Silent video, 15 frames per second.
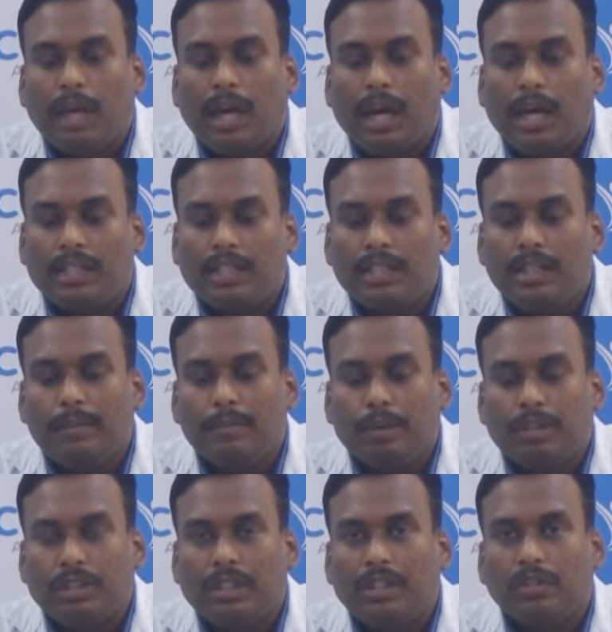larger
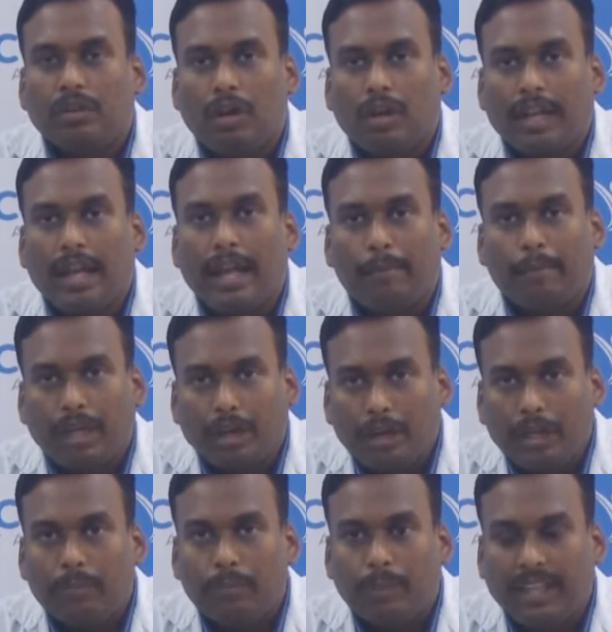deposits called
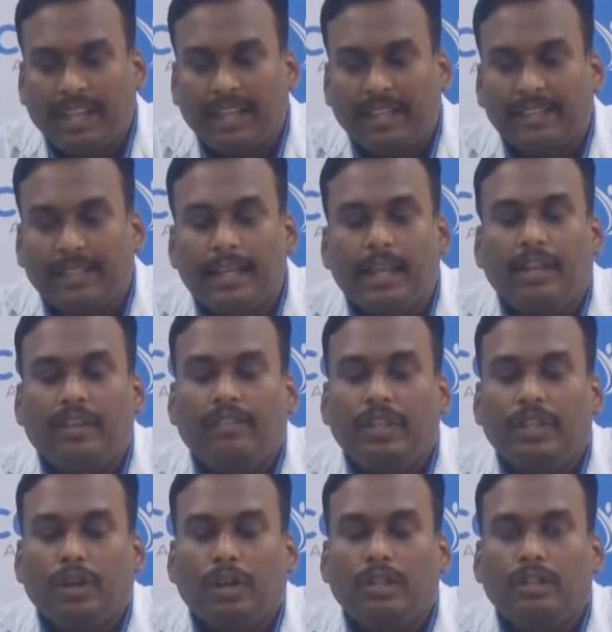amyloid plaques,
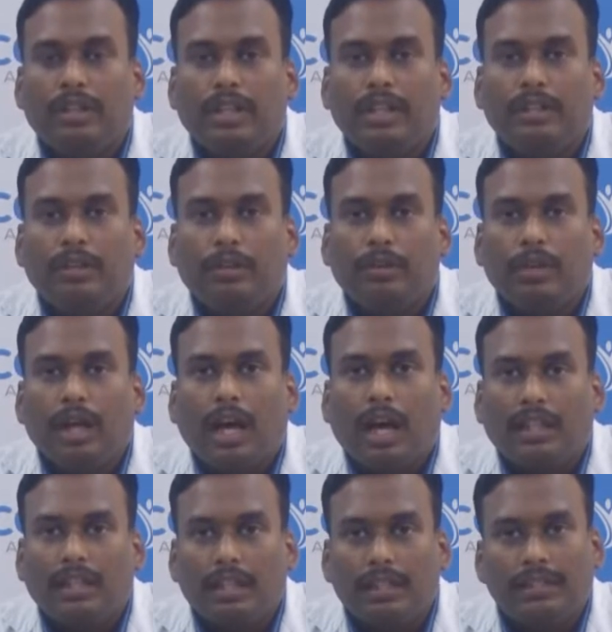which also include
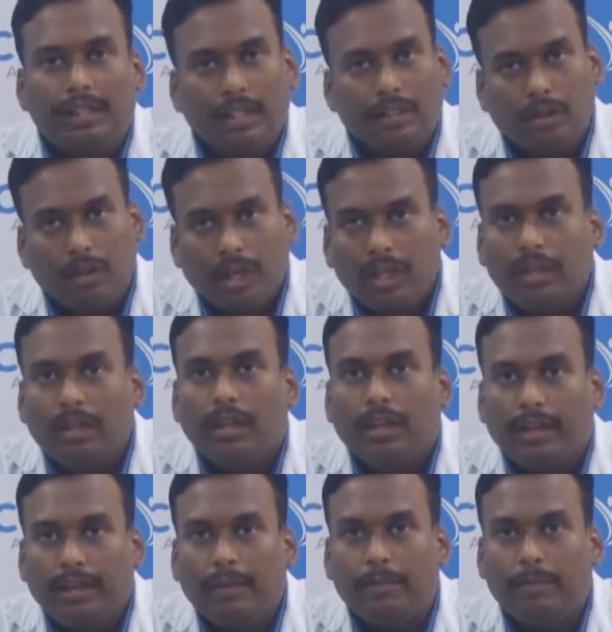other cellular
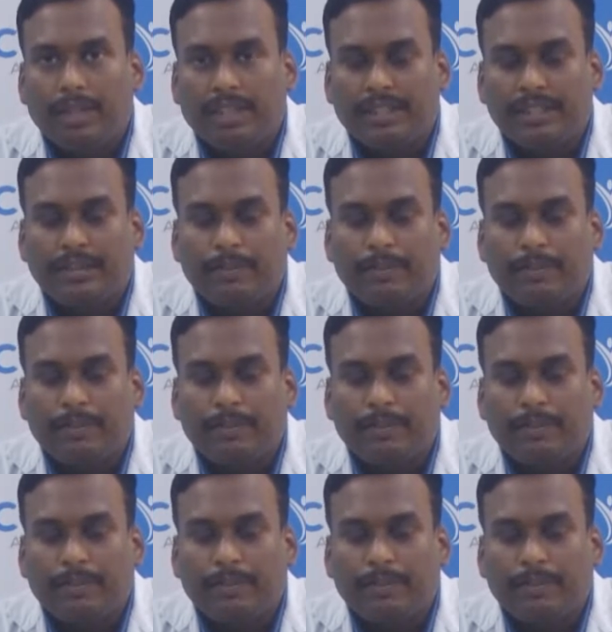debris.